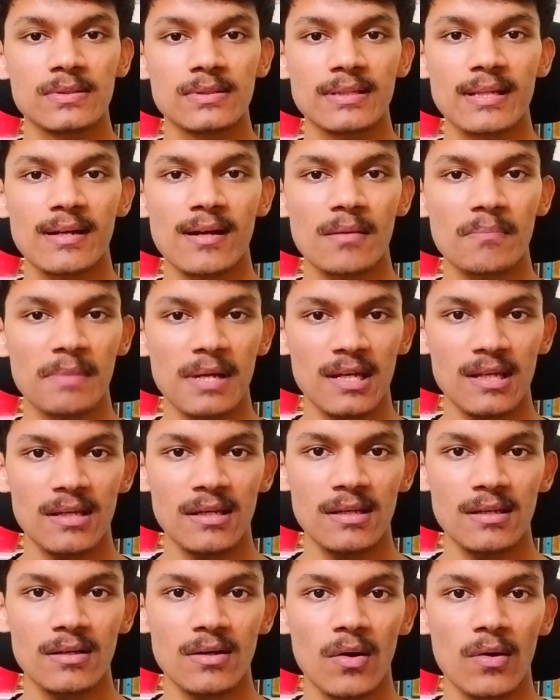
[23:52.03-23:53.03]
There are
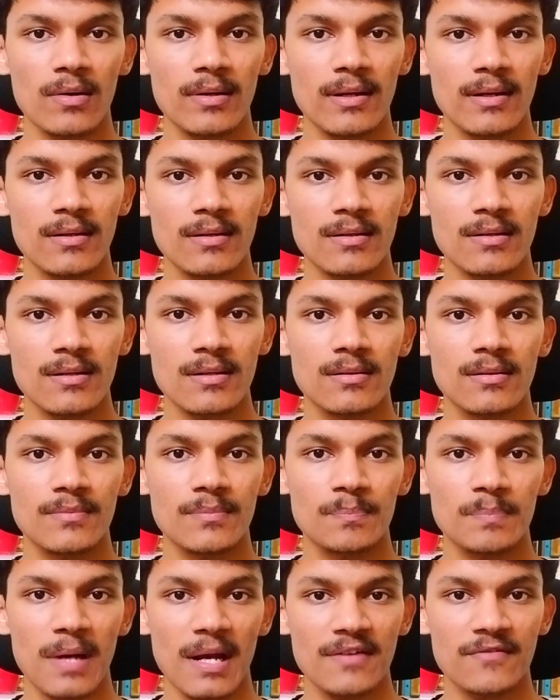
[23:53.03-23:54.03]
many online
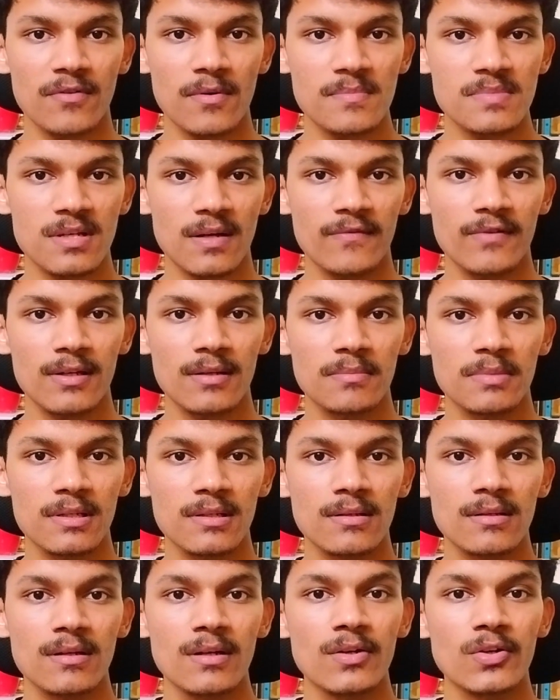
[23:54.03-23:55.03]
platforms
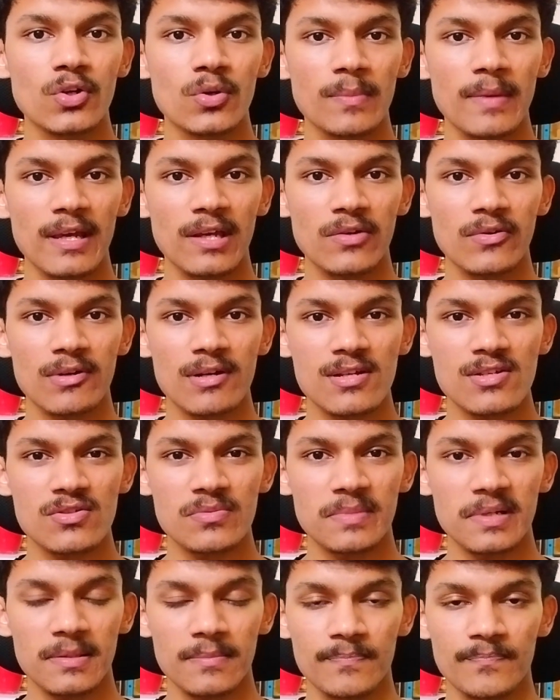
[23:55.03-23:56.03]
available to make your
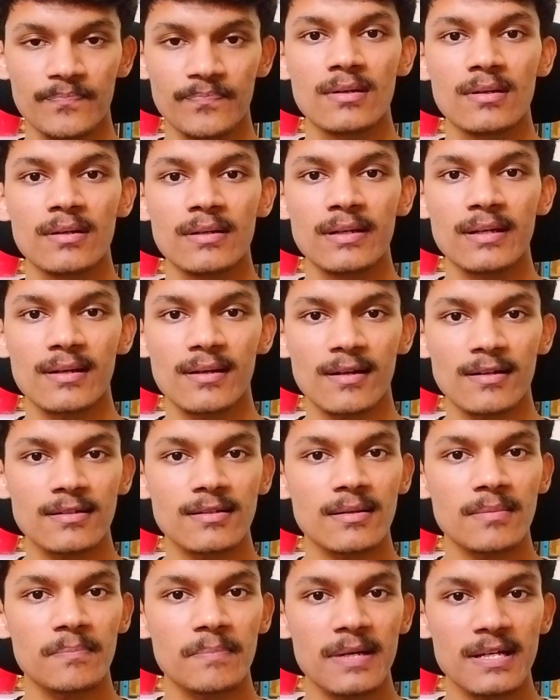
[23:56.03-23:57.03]
resume. Here are
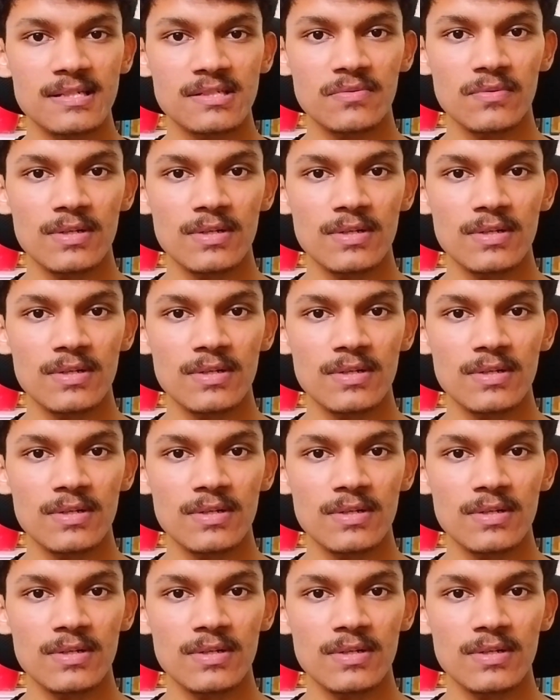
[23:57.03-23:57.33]
the best